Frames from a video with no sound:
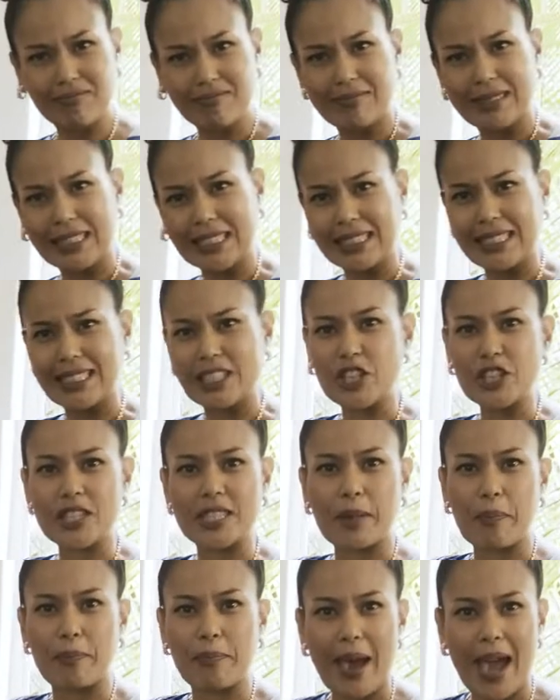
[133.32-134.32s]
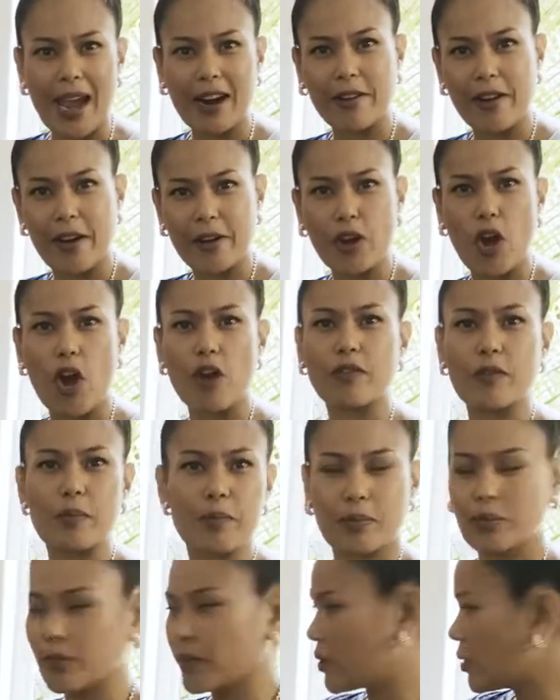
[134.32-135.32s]
This is just the background
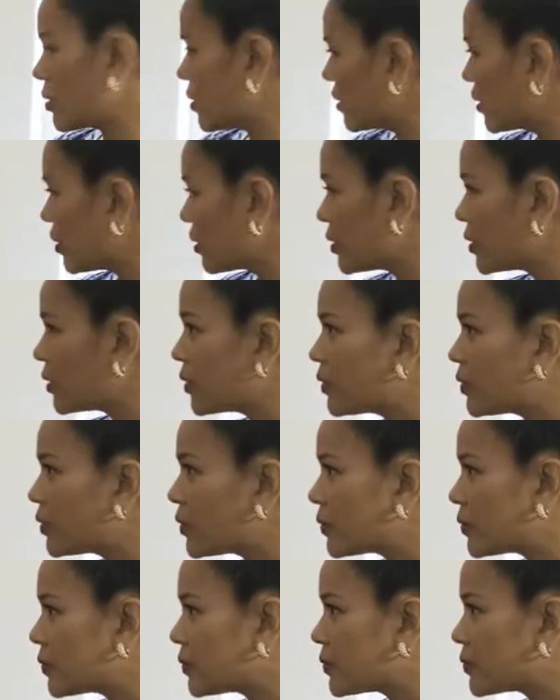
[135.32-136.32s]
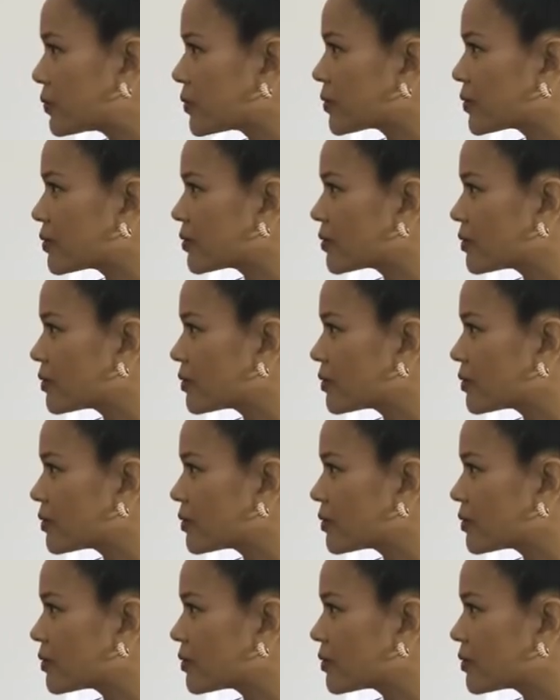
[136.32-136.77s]
How do you know when